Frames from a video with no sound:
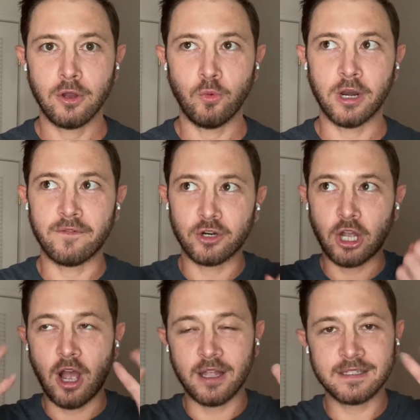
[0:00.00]
whatever
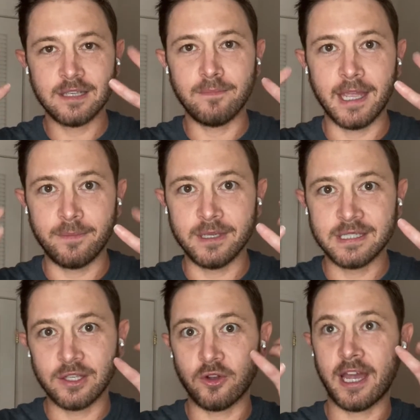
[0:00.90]
content may be
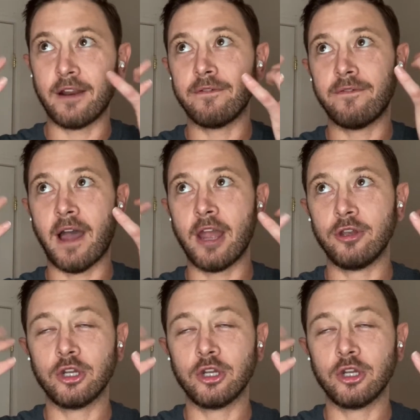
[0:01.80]
still kind of firing